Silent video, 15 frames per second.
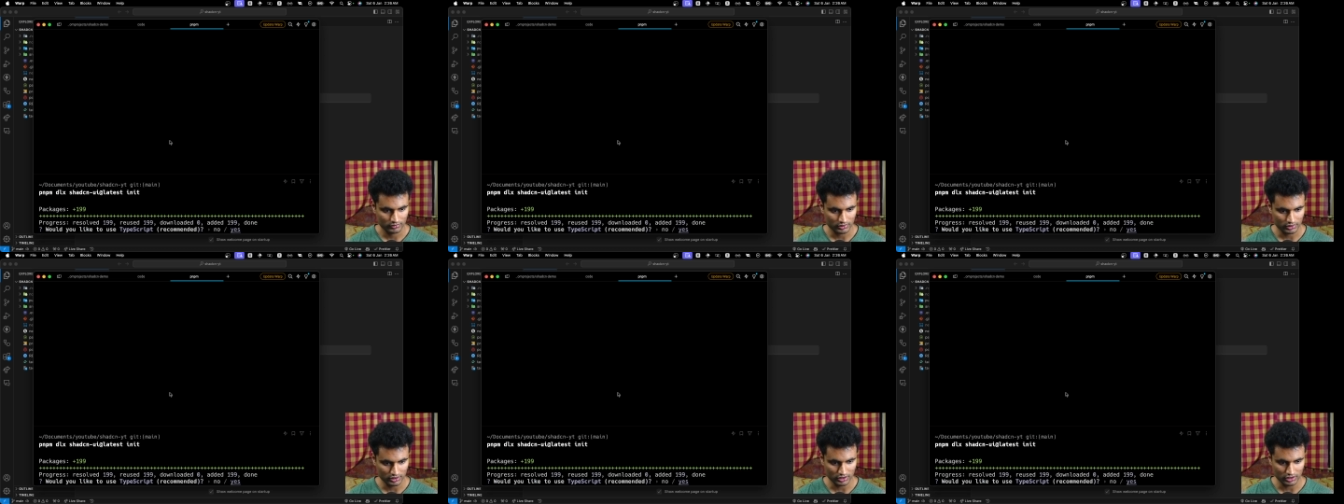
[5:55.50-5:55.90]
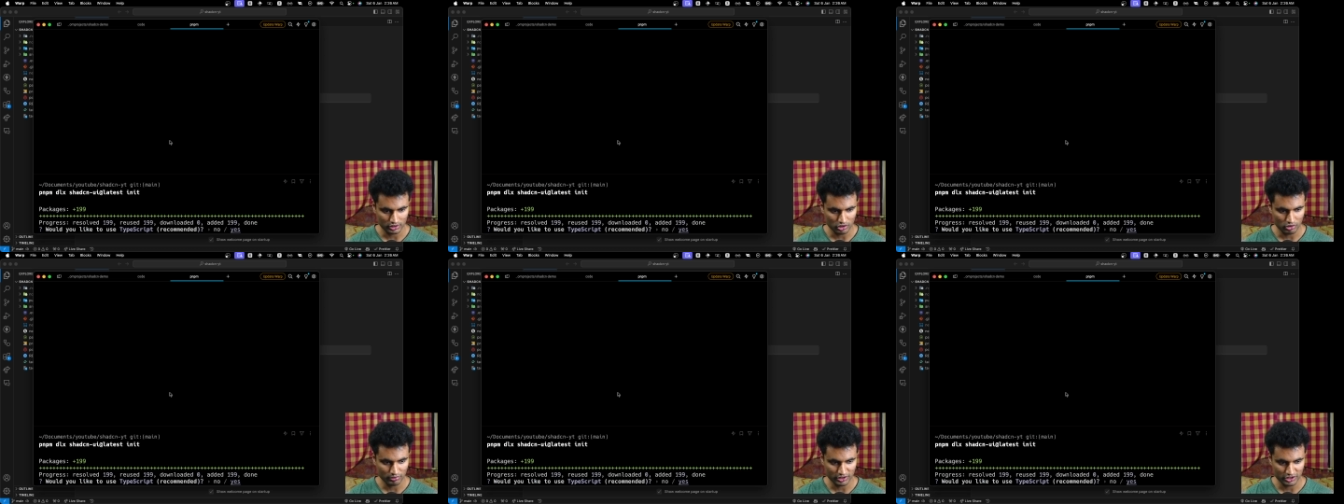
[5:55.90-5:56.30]
the
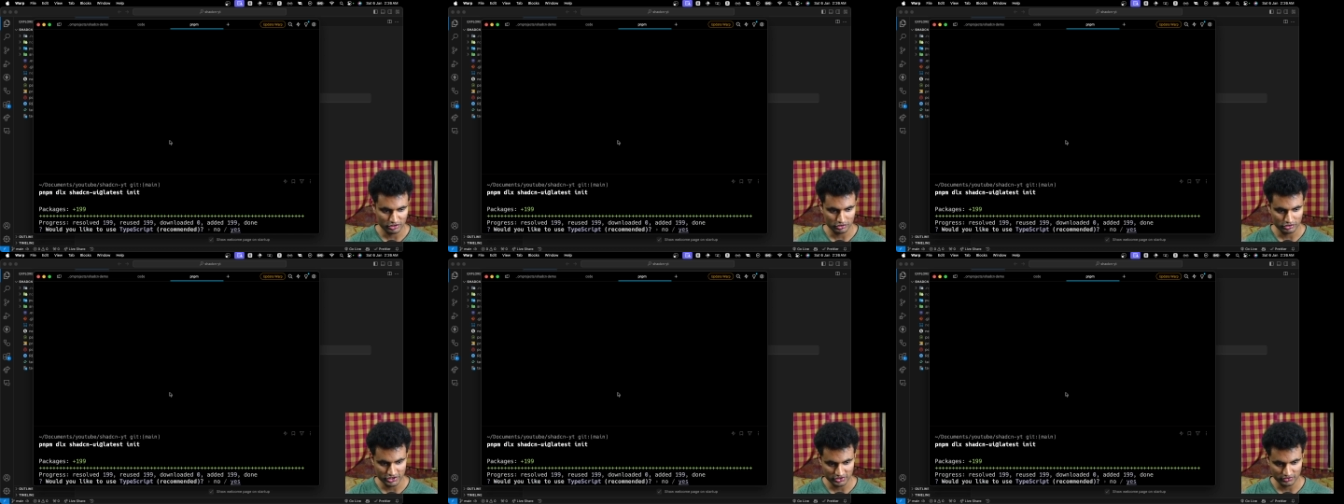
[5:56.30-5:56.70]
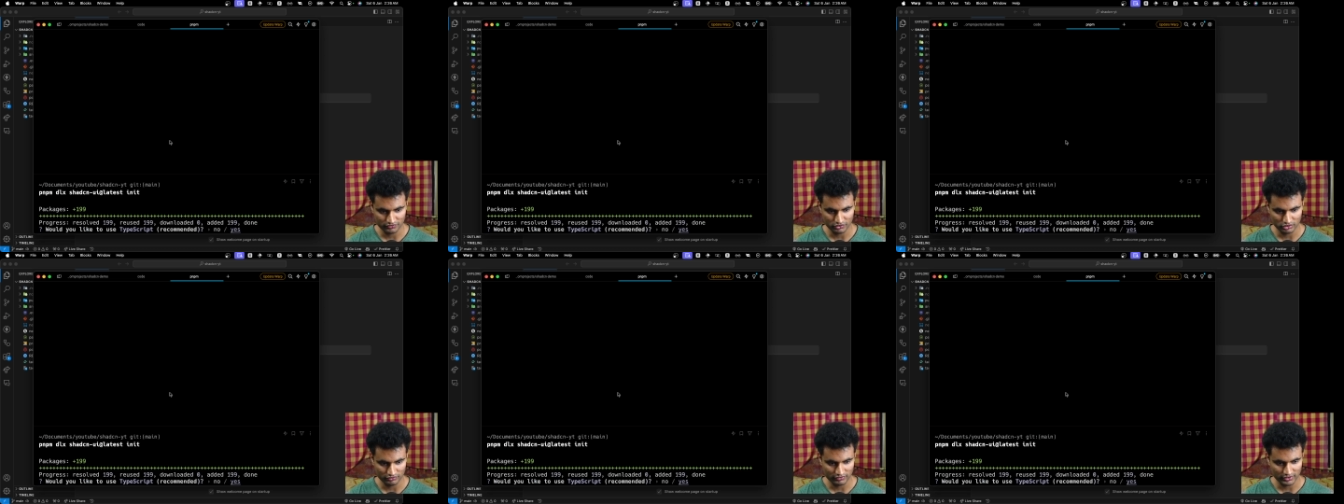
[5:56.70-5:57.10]
component.json
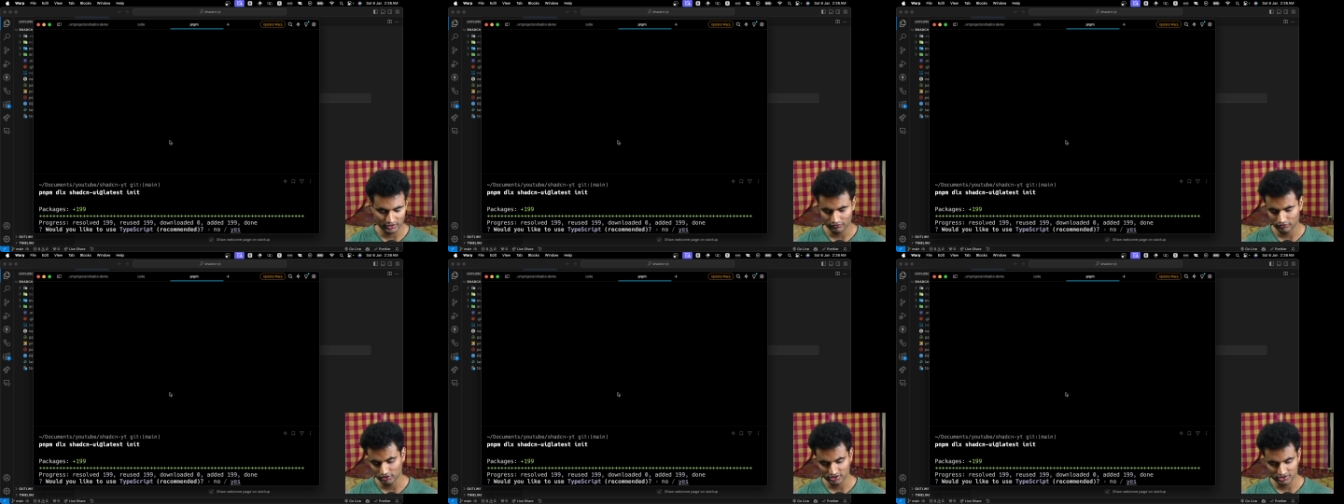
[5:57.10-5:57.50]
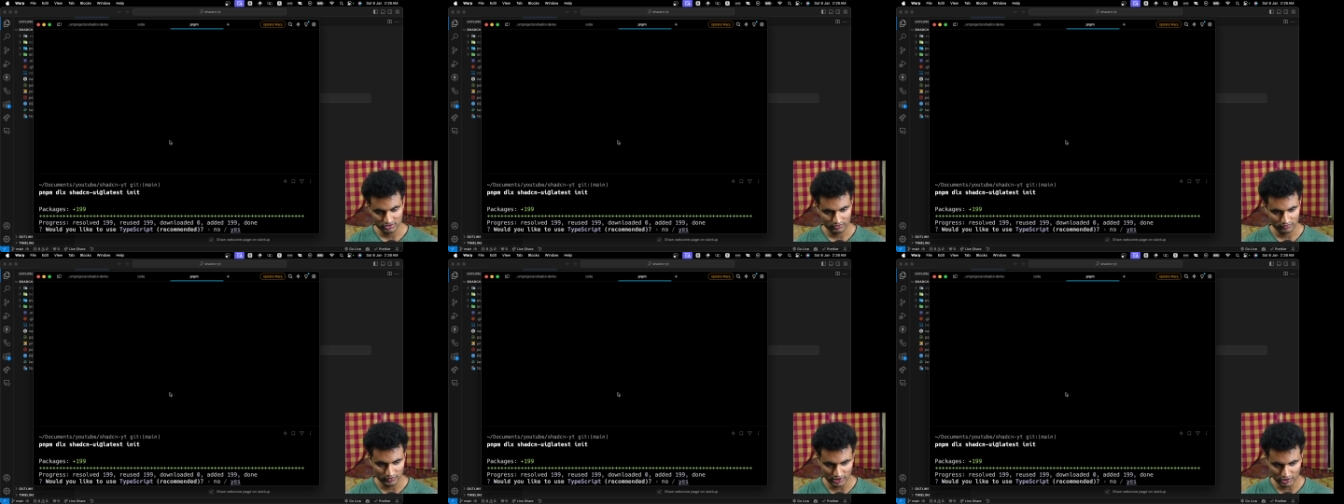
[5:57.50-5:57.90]
file for us.
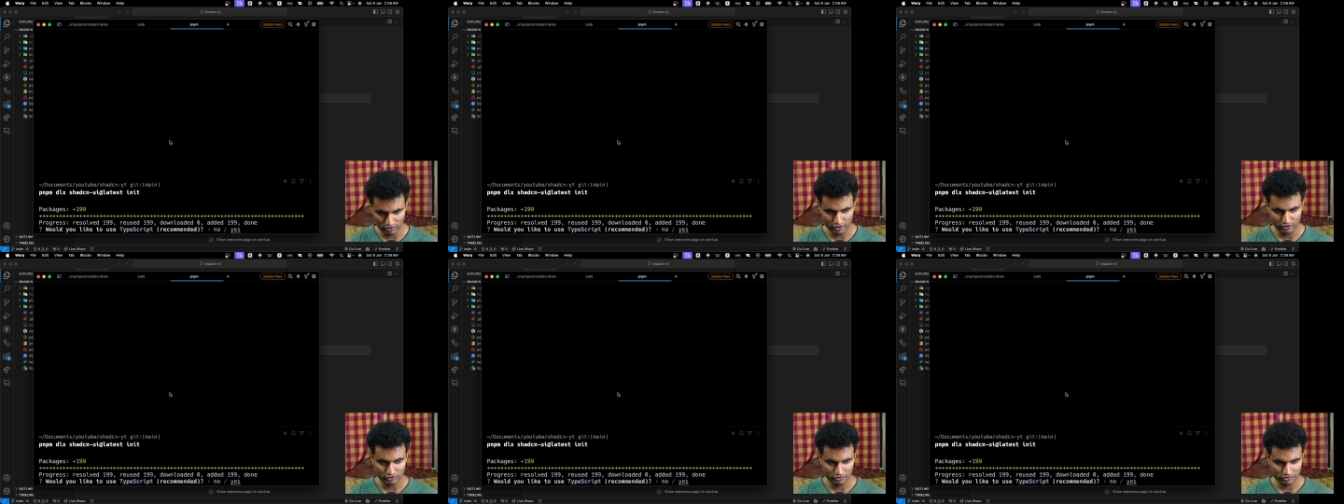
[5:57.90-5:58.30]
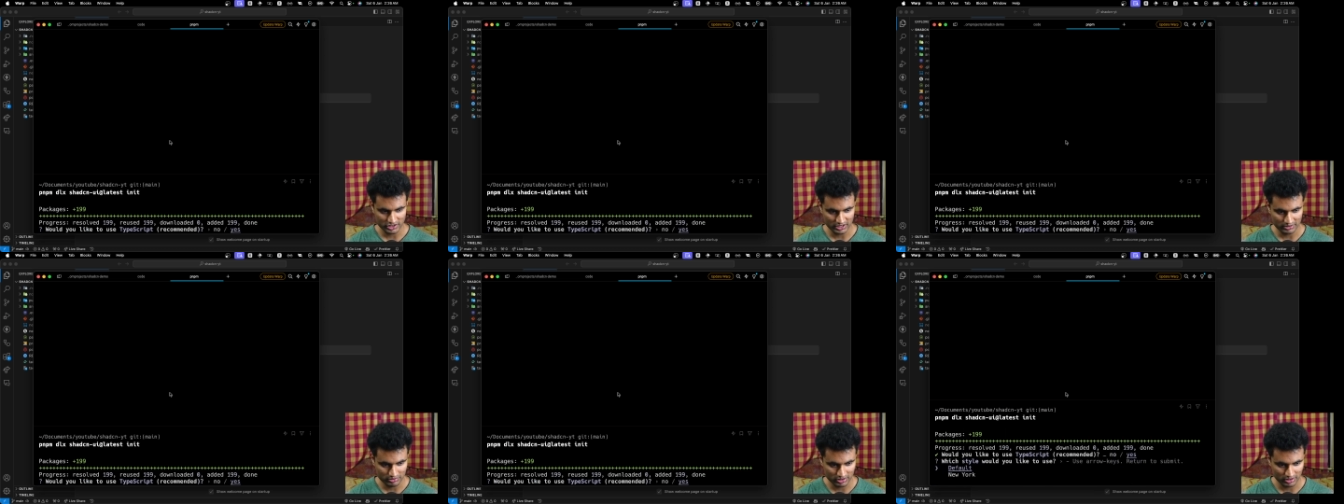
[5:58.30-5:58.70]
We are going to use
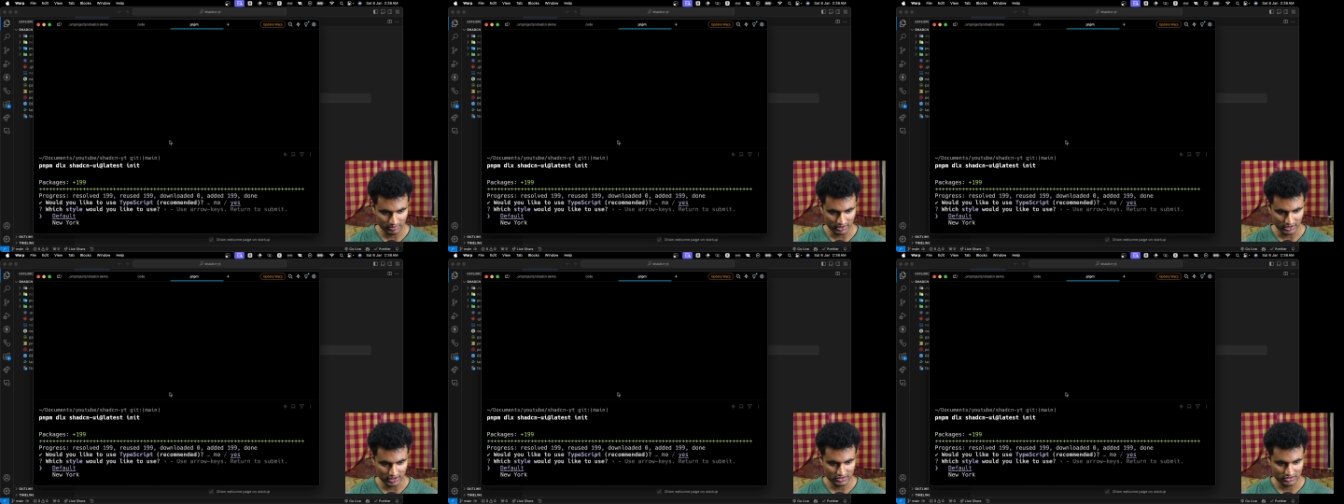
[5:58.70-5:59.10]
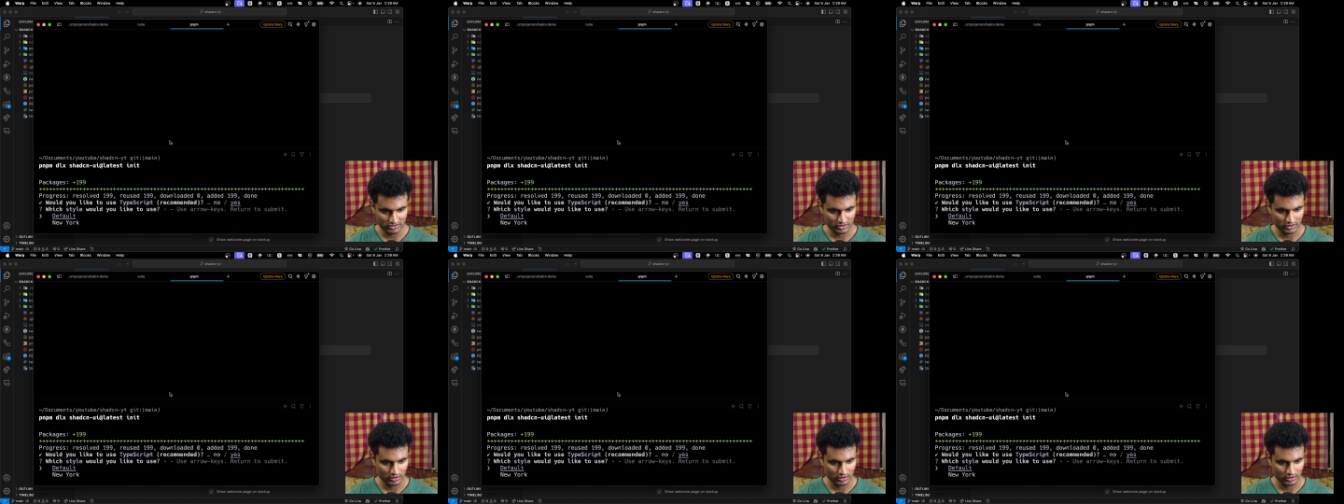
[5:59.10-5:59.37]
TypeScript, yes.